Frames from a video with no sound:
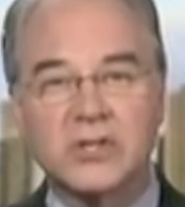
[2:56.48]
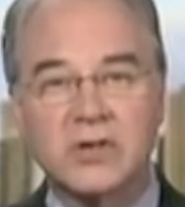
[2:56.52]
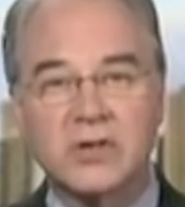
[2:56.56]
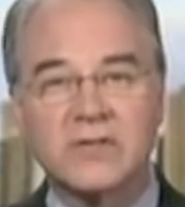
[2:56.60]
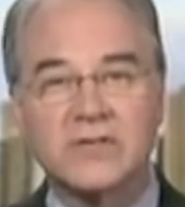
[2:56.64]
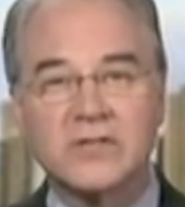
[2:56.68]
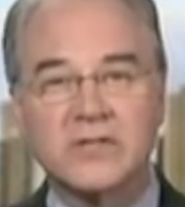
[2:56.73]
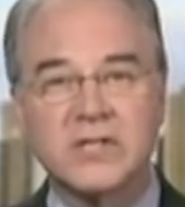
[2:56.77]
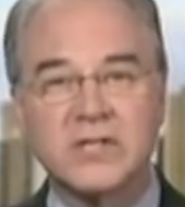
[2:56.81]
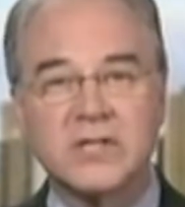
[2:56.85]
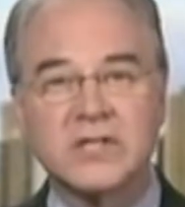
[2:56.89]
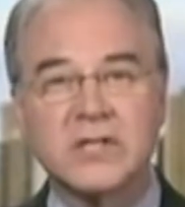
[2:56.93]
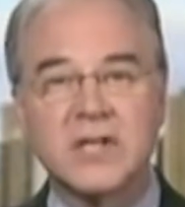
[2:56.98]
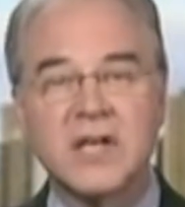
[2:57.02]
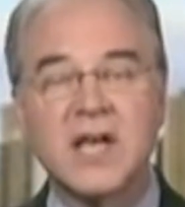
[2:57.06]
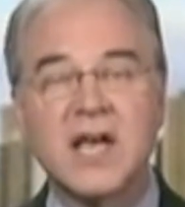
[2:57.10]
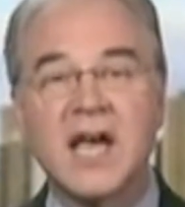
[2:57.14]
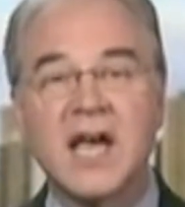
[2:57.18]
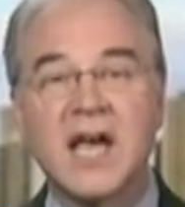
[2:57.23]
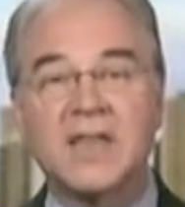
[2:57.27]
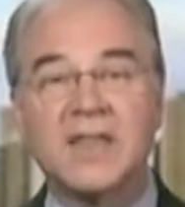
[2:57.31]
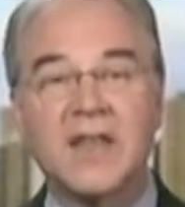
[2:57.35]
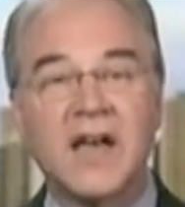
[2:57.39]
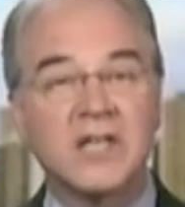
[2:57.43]
services.
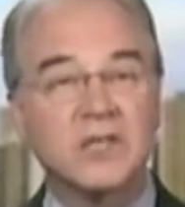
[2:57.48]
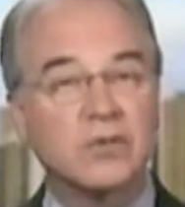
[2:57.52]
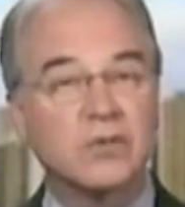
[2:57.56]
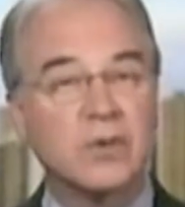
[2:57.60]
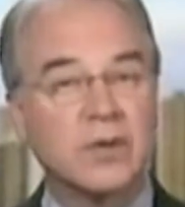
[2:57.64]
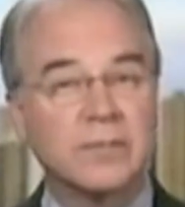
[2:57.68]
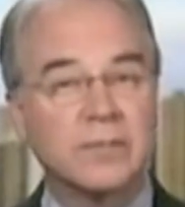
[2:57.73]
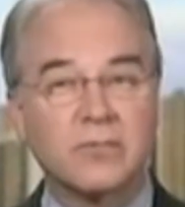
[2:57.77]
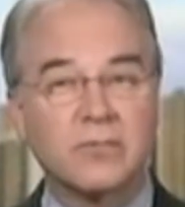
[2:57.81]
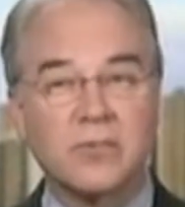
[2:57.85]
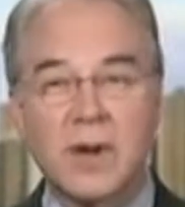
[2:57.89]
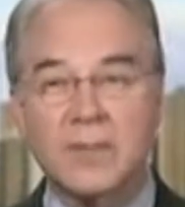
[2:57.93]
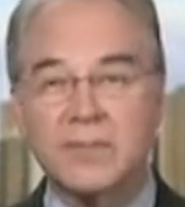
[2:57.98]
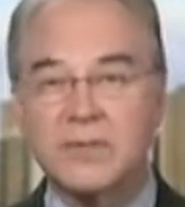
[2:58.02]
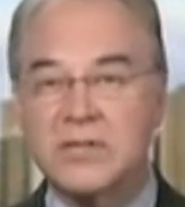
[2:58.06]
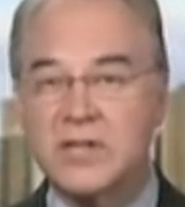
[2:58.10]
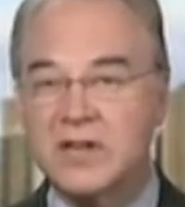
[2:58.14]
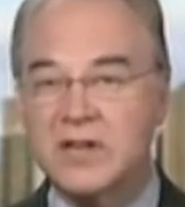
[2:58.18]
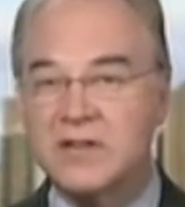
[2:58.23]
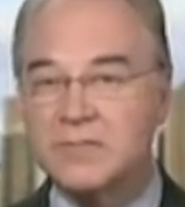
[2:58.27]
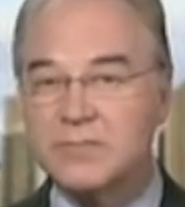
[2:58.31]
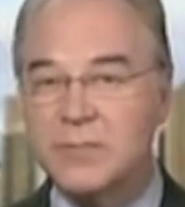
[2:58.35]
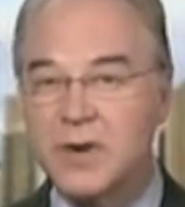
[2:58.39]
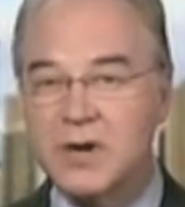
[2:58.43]
And that's what
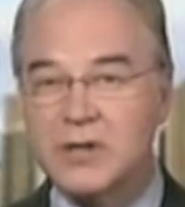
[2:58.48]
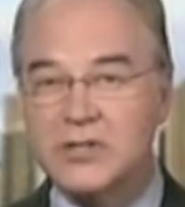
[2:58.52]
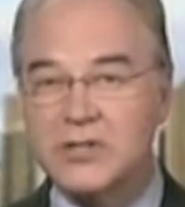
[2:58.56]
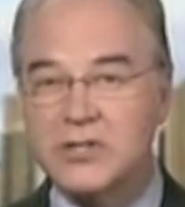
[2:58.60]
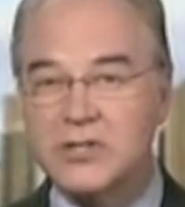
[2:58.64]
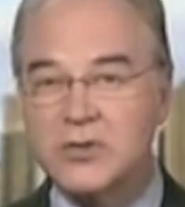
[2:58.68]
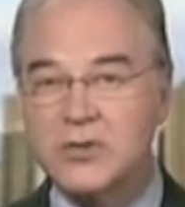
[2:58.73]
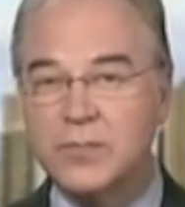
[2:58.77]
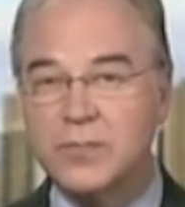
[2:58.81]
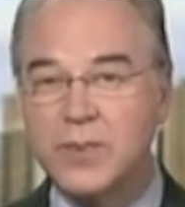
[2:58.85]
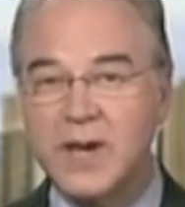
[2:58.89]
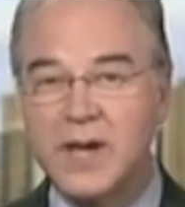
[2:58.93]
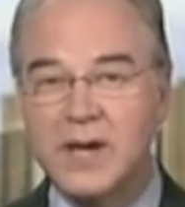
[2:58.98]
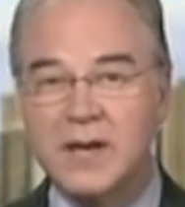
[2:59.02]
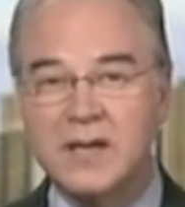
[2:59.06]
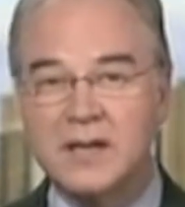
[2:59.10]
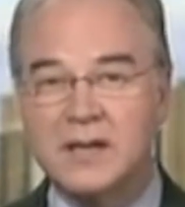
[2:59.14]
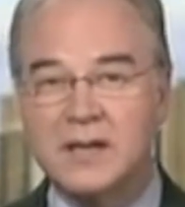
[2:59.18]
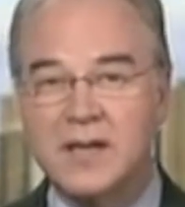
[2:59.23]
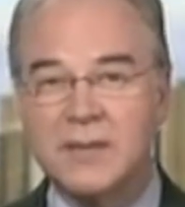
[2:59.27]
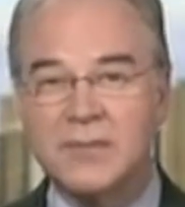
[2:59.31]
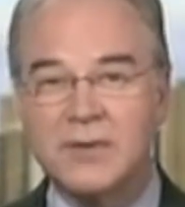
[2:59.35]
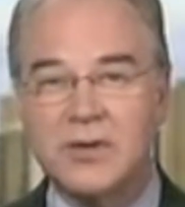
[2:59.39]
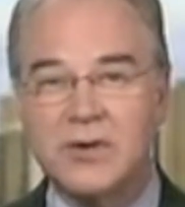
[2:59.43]
Representative Bart Stupak,
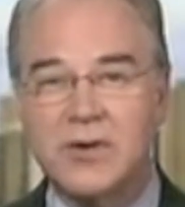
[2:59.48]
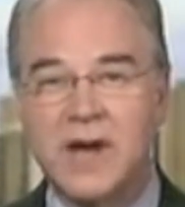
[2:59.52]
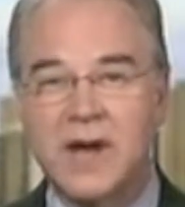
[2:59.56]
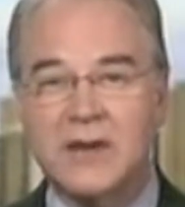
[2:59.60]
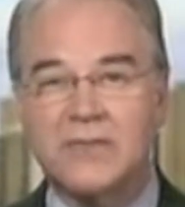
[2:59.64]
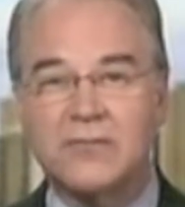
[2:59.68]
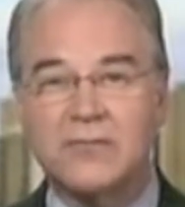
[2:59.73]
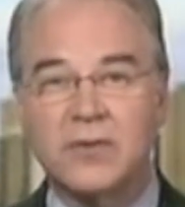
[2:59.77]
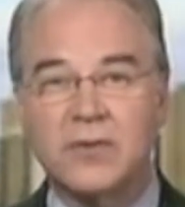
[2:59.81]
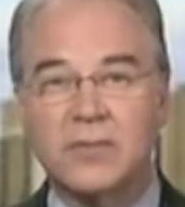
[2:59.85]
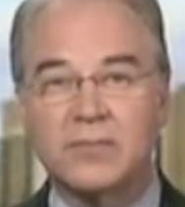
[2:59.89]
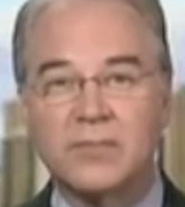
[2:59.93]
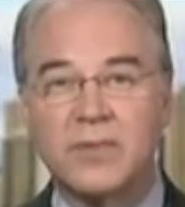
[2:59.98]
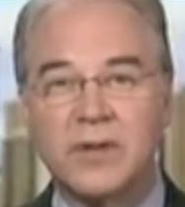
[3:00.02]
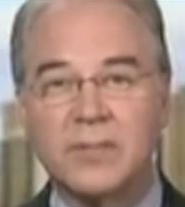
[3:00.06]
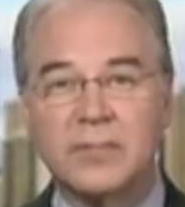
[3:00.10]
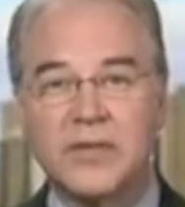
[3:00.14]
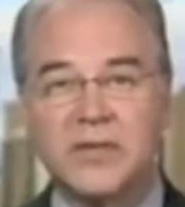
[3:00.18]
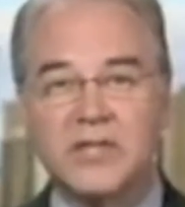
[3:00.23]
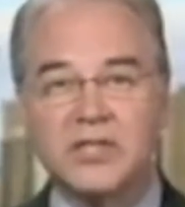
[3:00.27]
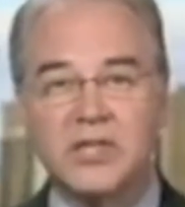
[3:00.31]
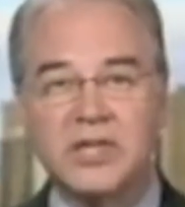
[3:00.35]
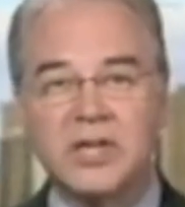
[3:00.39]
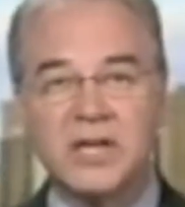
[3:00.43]
a Democrat from
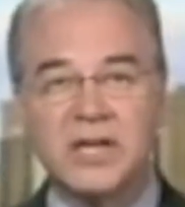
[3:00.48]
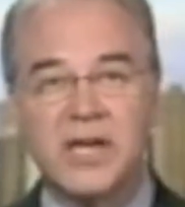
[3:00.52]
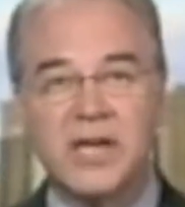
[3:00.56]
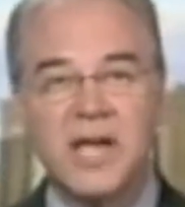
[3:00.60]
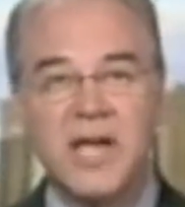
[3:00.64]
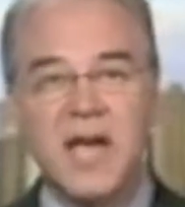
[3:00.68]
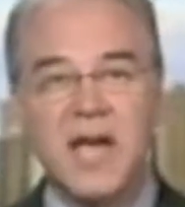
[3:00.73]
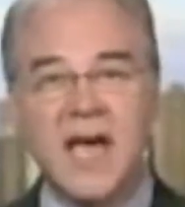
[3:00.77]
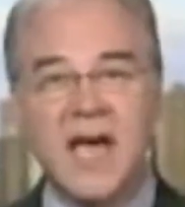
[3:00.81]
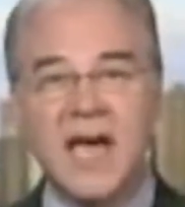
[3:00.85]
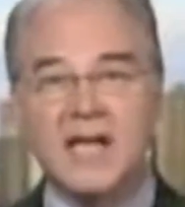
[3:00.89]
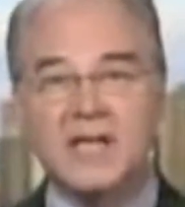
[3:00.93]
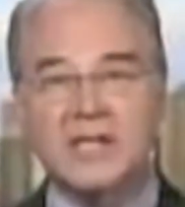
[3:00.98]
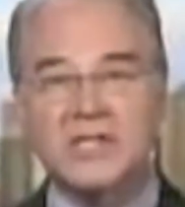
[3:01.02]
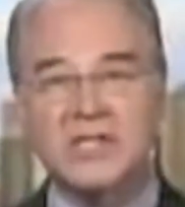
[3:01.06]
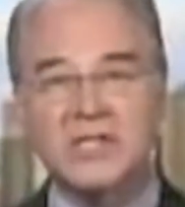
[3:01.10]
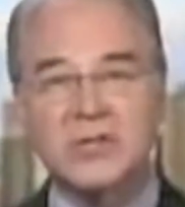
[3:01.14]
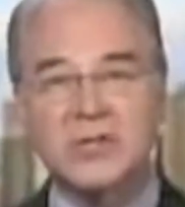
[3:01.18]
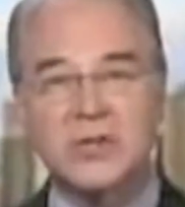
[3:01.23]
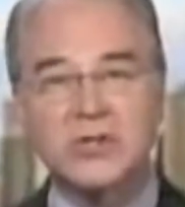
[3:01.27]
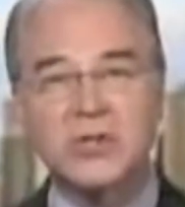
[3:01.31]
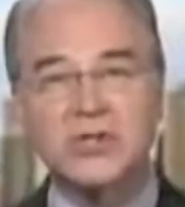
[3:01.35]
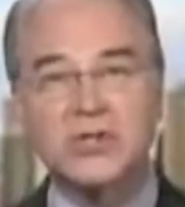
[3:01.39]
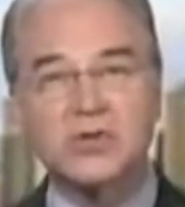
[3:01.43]
Michigan, has
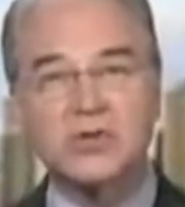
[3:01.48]
stood